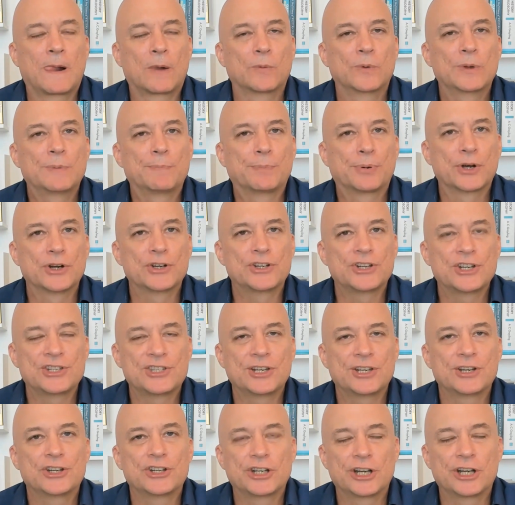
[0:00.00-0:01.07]
repurchase
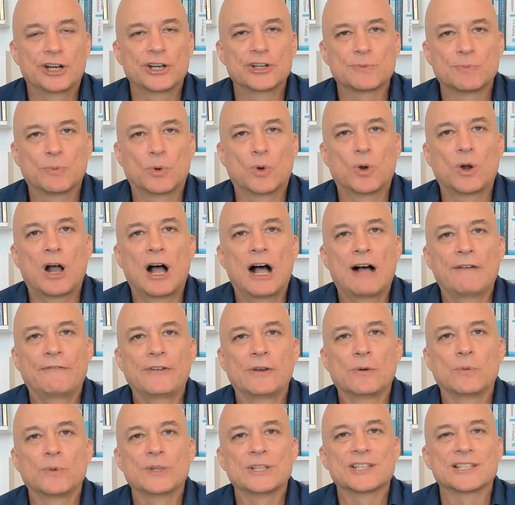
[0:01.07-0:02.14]
their shares more
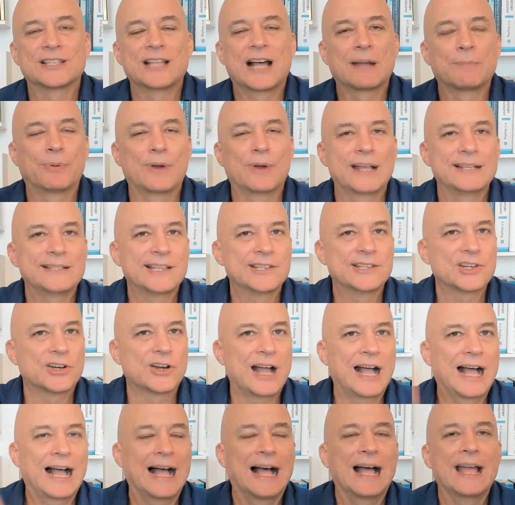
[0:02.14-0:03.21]
often when stock prices are
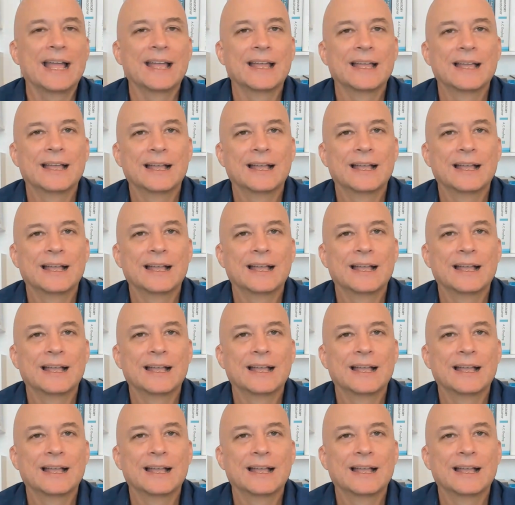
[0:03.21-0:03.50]
high